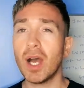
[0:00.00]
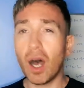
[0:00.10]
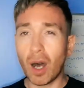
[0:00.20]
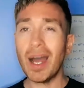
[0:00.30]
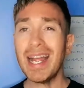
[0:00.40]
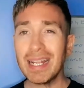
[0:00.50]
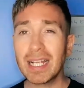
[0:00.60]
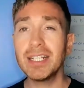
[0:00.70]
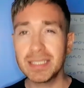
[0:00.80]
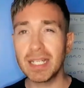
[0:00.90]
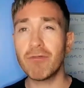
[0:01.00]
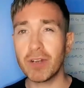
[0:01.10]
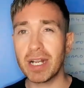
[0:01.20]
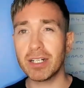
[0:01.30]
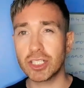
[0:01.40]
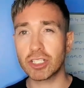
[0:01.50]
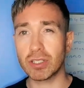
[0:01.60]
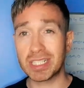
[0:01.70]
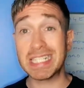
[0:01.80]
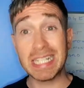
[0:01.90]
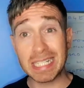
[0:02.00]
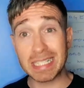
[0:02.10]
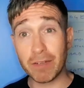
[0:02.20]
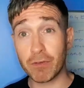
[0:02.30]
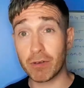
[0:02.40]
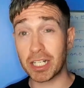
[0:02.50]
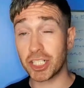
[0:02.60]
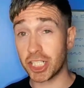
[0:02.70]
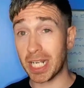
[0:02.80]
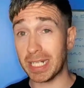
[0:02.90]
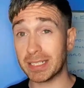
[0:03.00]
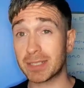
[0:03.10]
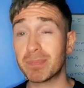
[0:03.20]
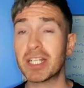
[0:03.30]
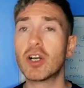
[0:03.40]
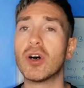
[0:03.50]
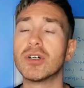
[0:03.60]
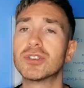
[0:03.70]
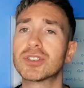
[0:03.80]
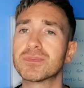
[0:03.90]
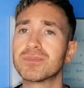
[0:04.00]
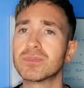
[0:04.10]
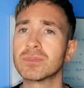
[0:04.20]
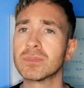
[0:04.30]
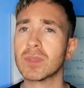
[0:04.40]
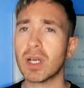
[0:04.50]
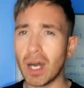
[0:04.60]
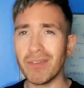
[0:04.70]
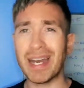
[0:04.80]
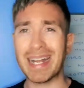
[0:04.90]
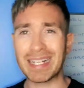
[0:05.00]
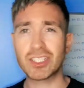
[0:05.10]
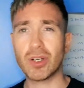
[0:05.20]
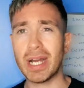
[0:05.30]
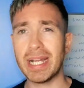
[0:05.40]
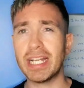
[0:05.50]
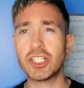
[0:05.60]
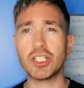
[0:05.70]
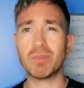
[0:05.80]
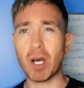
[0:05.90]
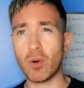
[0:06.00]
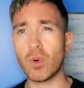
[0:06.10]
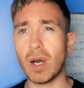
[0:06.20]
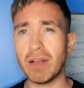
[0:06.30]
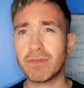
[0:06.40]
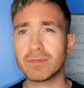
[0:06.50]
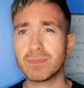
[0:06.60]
I can differentiate because I've had anxiety issues my whole life.